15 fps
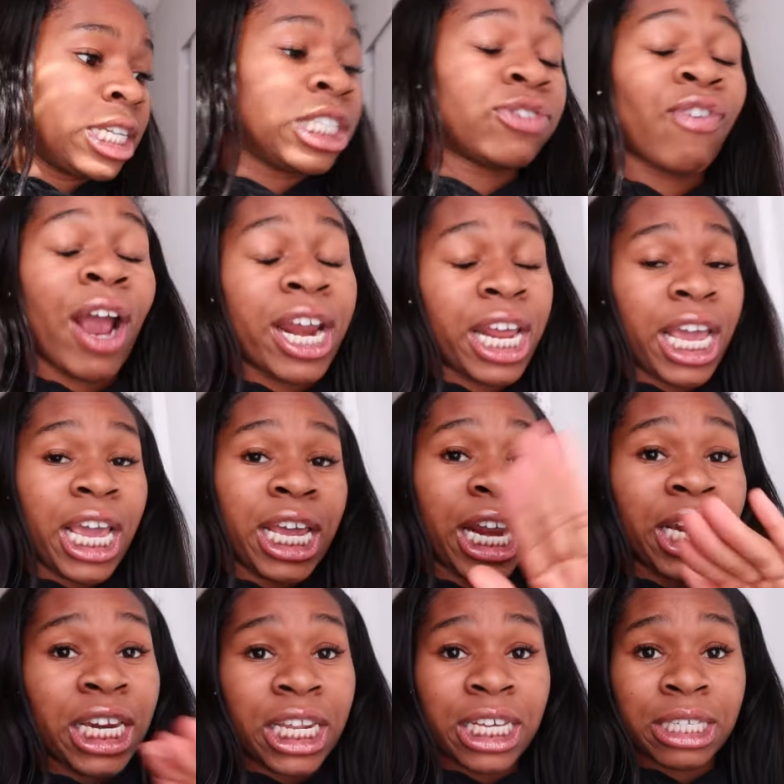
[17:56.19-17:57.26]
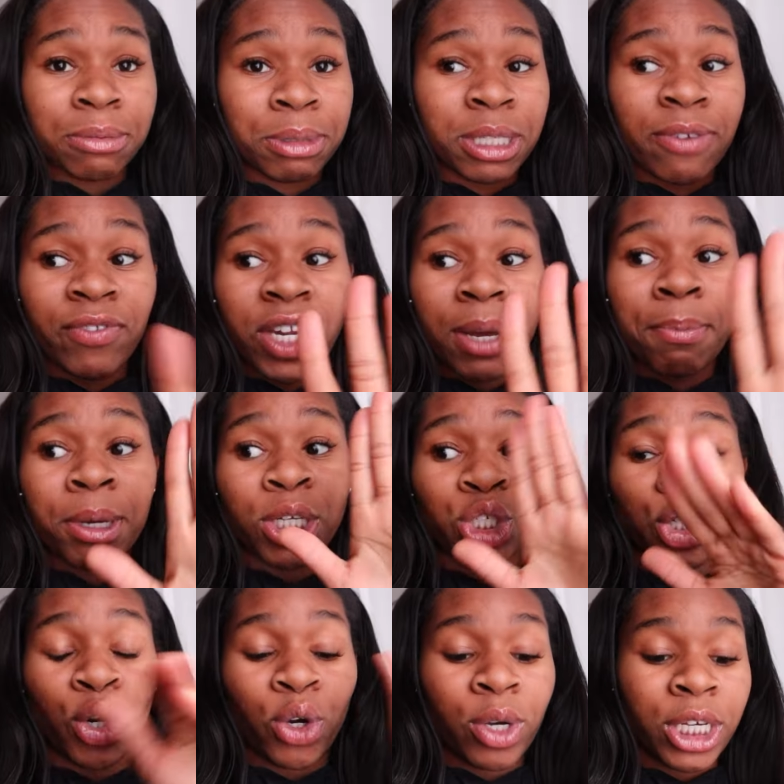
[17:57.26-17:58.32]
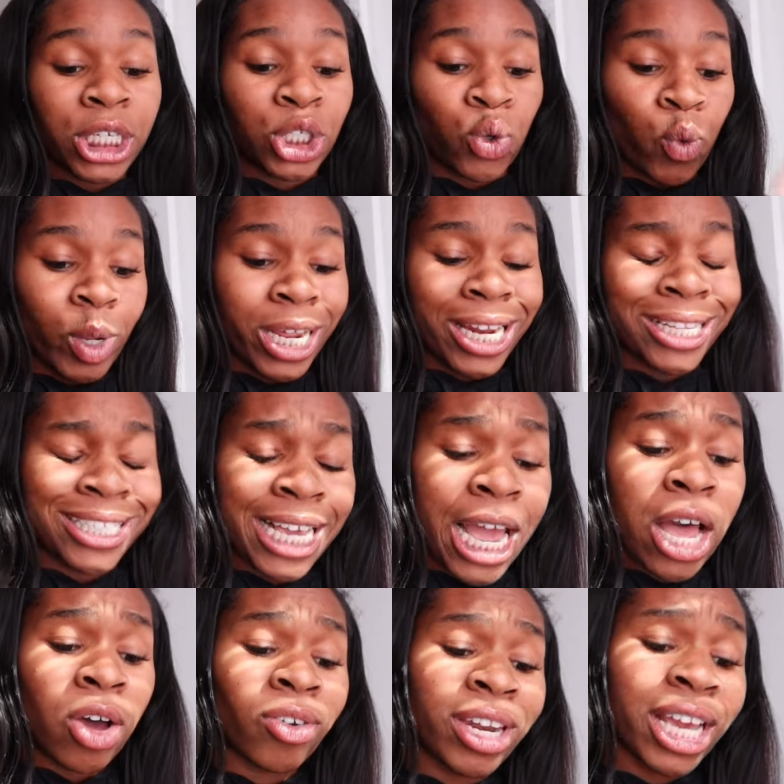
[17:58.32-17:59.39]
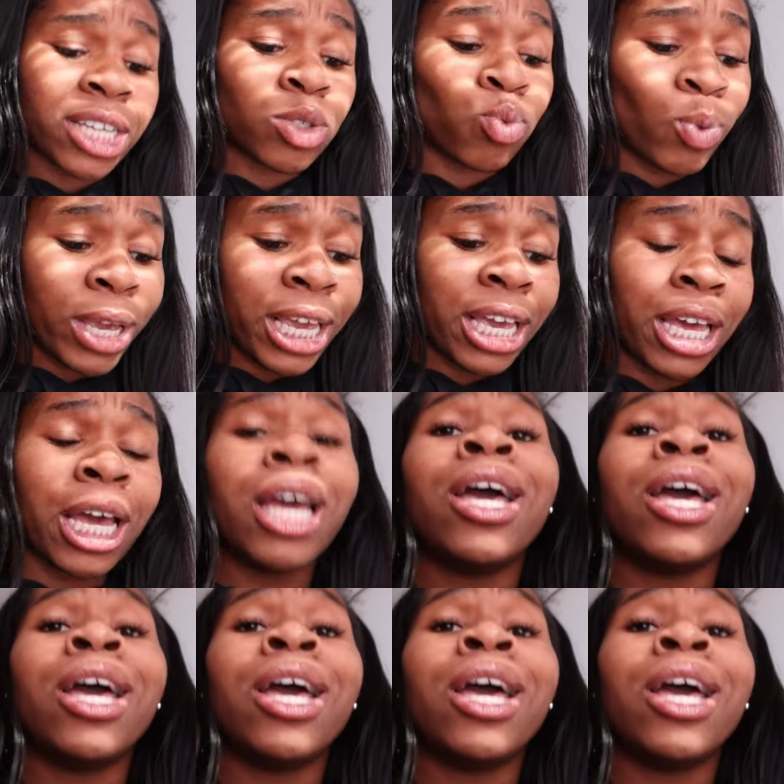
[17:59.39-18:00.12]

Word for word: it is Friday and I need to get some stuff done because your girl is going out of town next week.